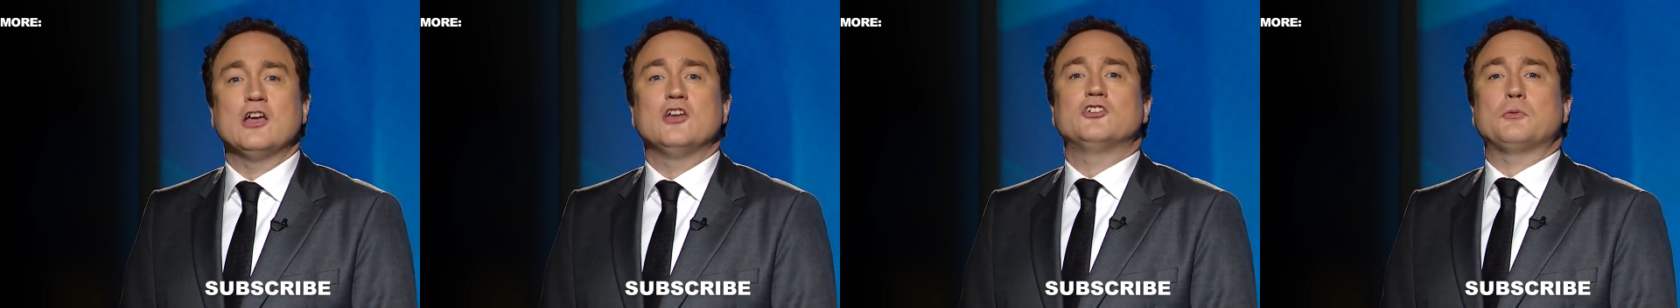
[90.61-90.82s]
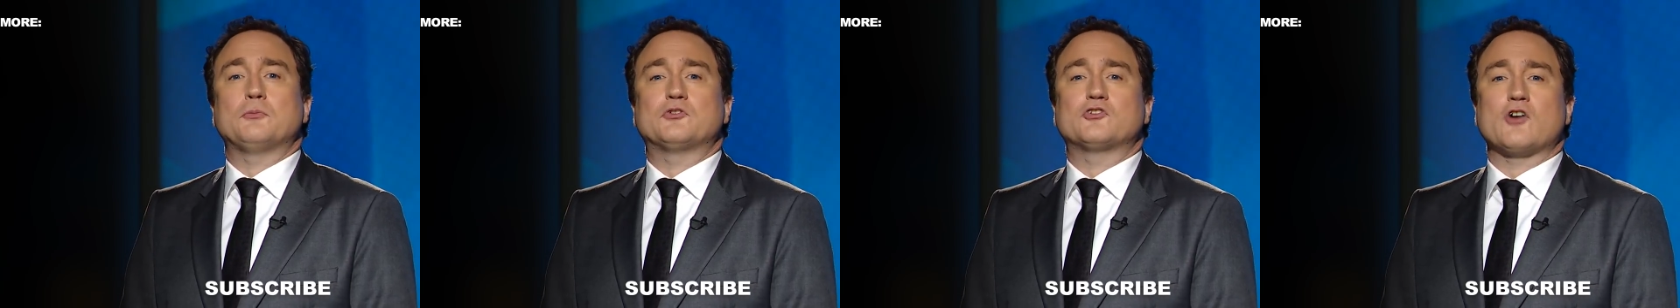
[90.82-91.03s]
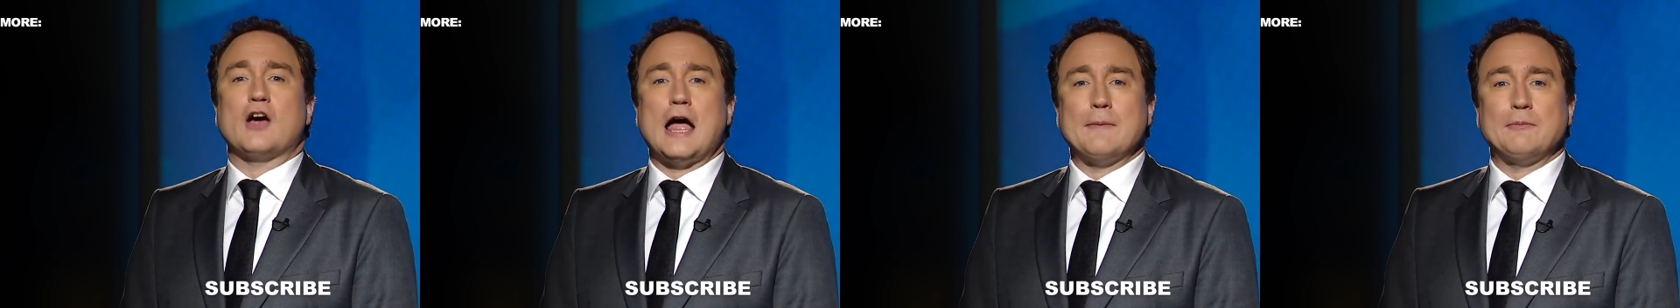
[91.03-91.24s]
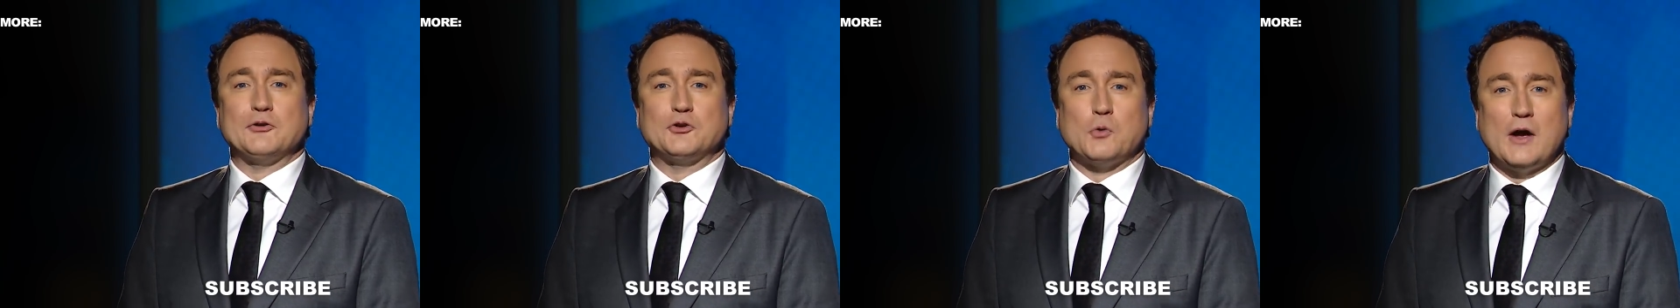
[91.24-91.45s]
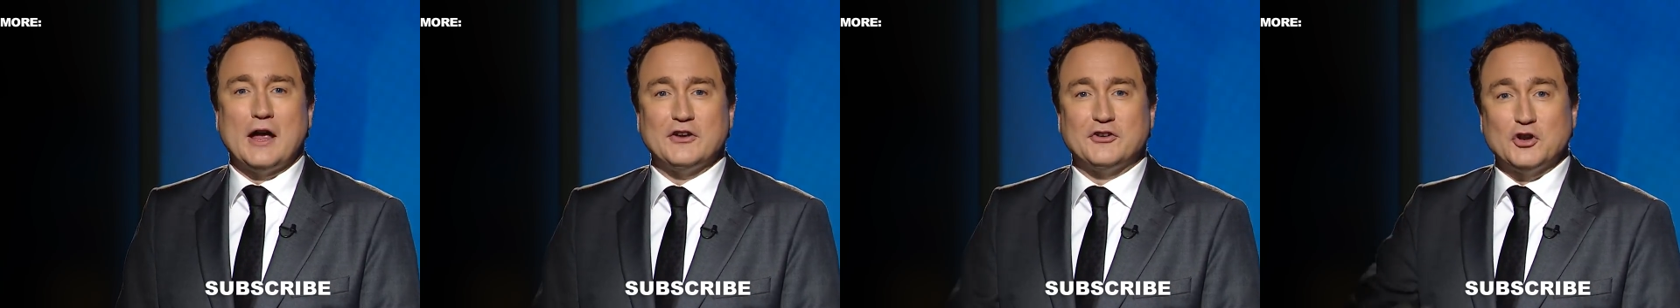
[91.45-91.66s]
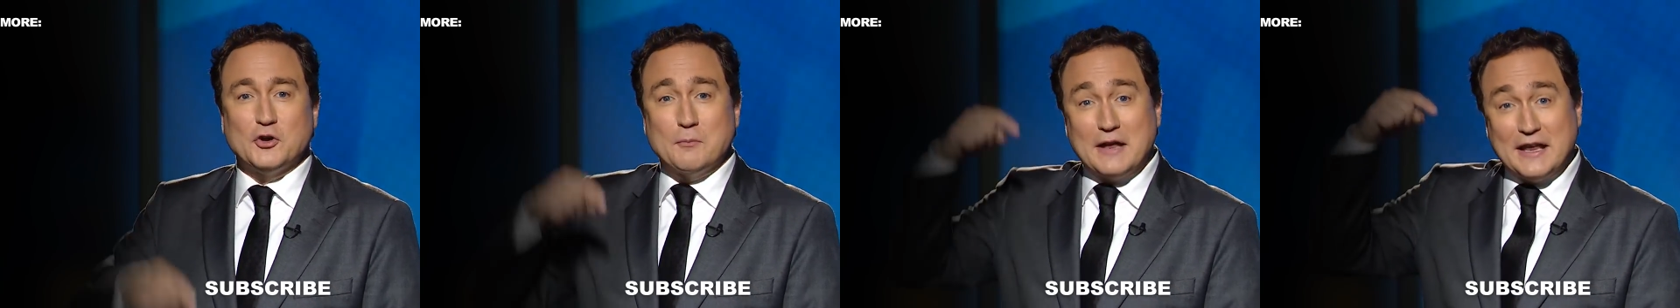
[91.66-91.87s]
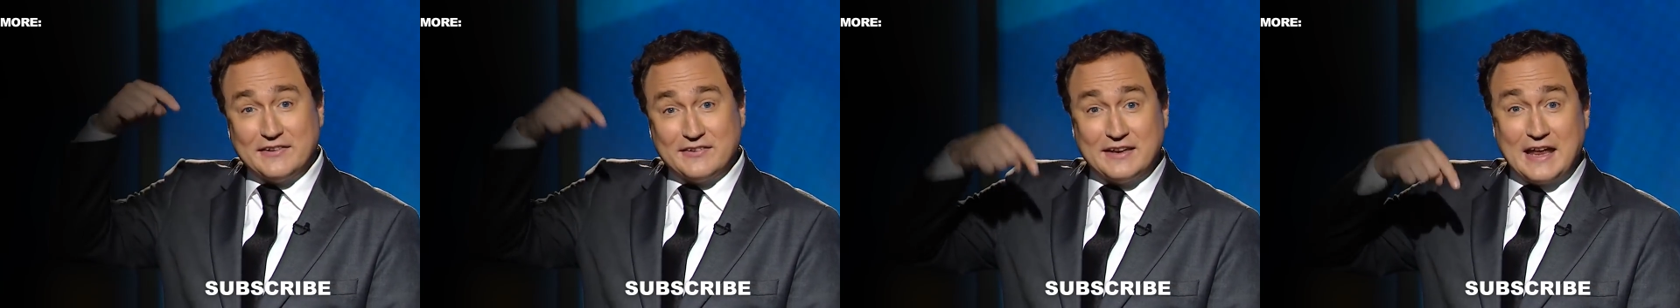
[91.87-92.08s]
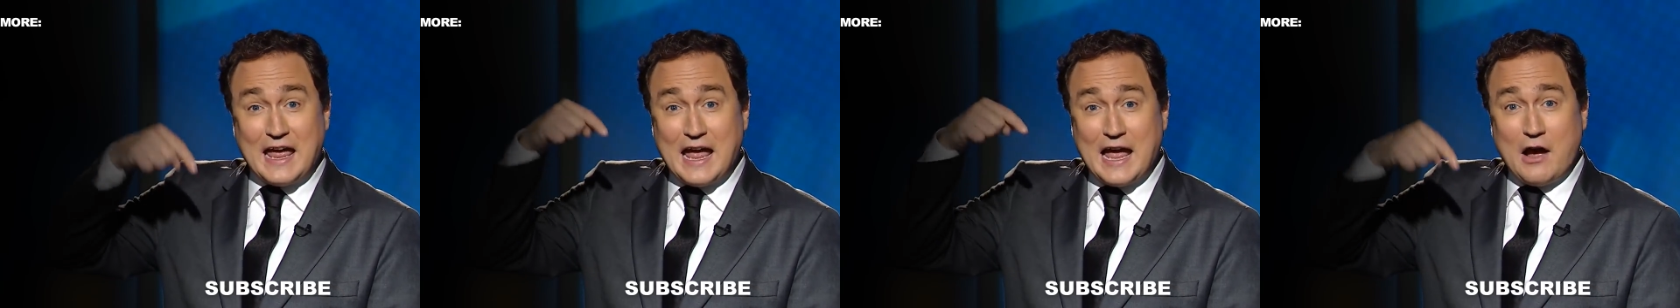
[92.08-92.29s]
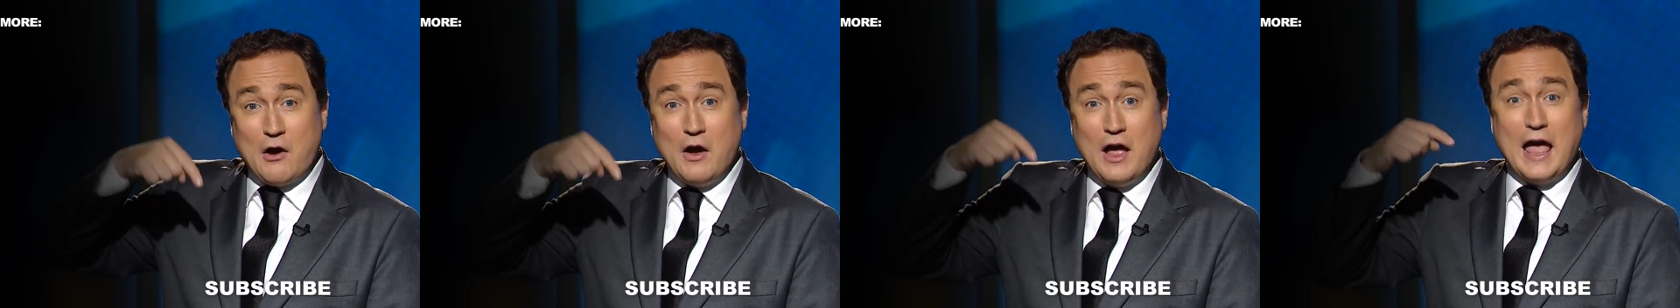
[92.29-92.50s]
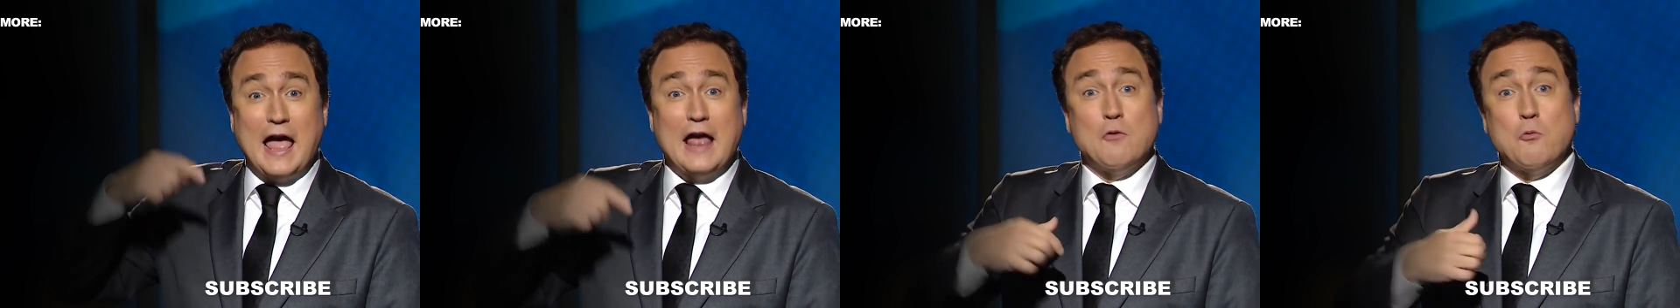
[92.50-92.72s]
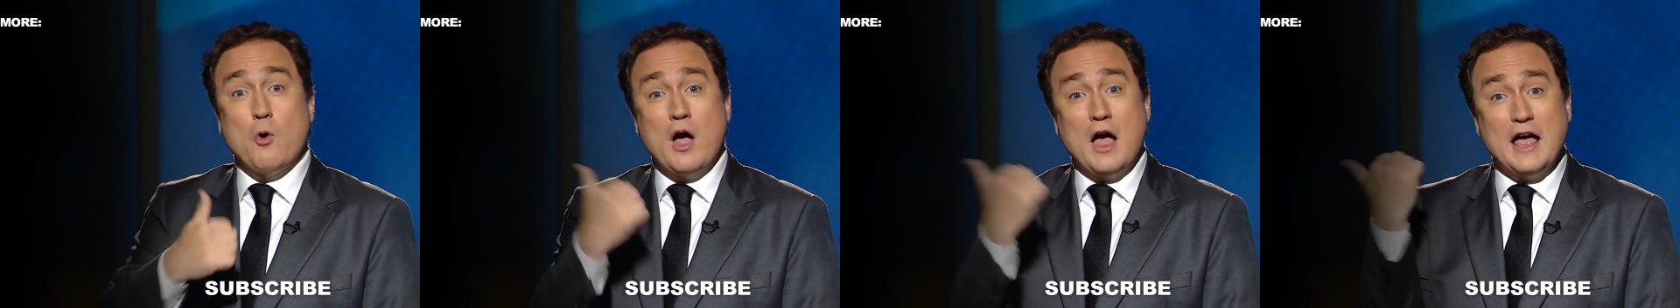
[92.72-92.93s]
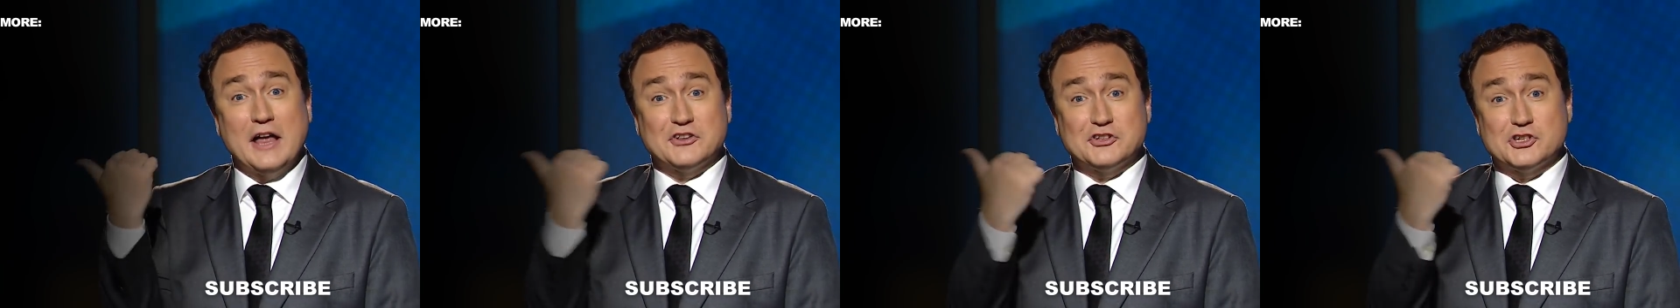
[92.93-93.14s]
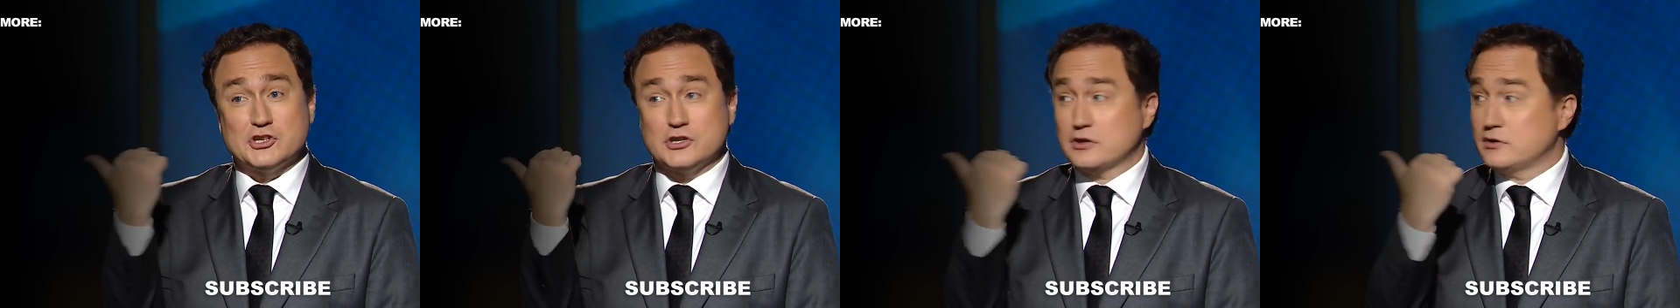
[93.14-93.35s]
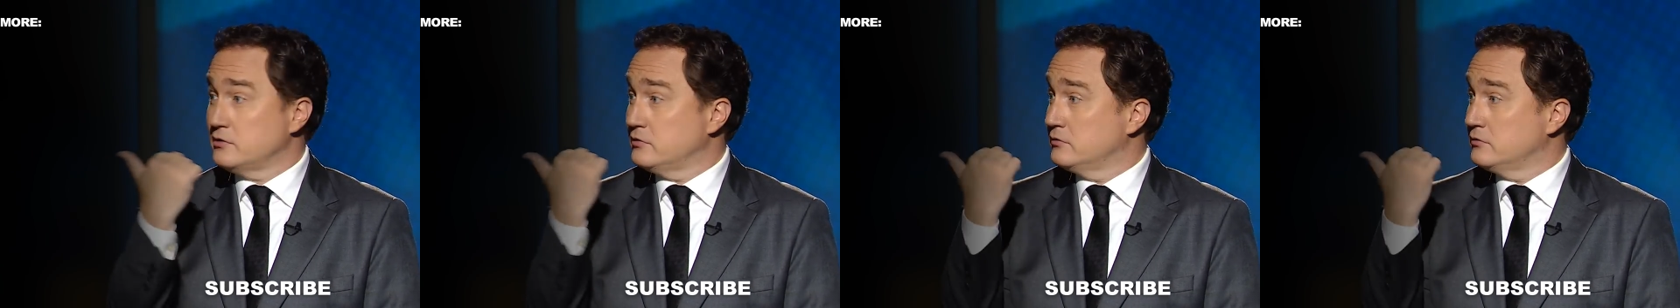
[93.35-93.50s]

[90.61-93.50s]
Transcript: Subscribe to 22 Minutes now and watch.